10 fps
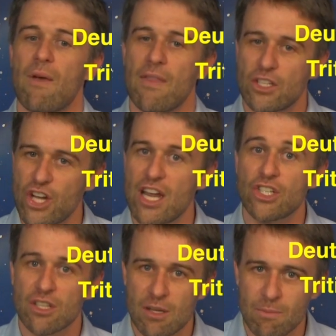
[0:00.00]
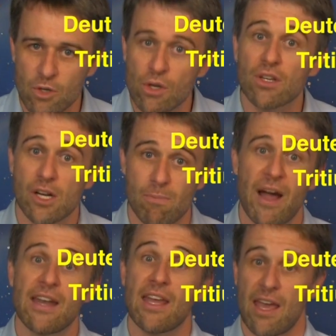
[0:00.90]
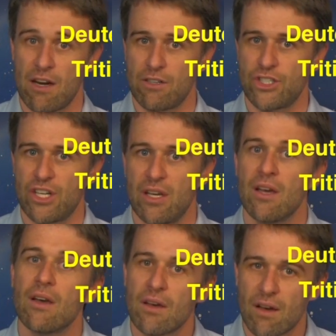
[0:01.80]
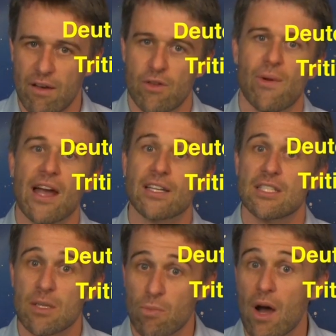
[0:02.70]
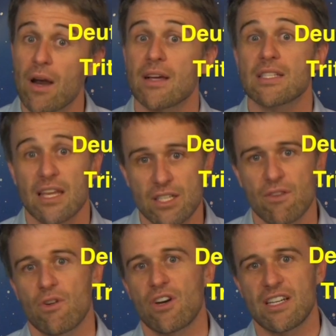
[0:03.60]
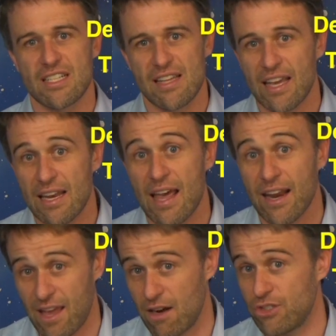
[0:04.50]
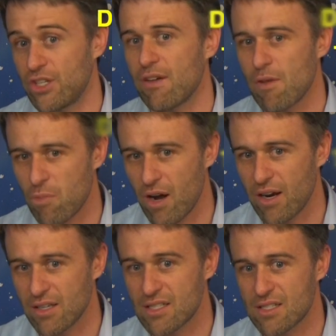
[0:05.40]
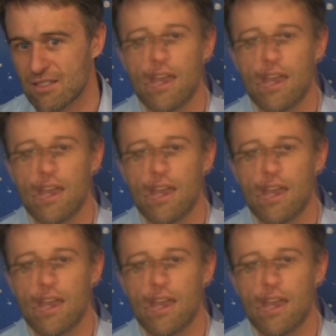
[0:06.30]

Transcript: And the change in the nuclear binding energy of the reactants and products gets converted into the kinetic energy of the products.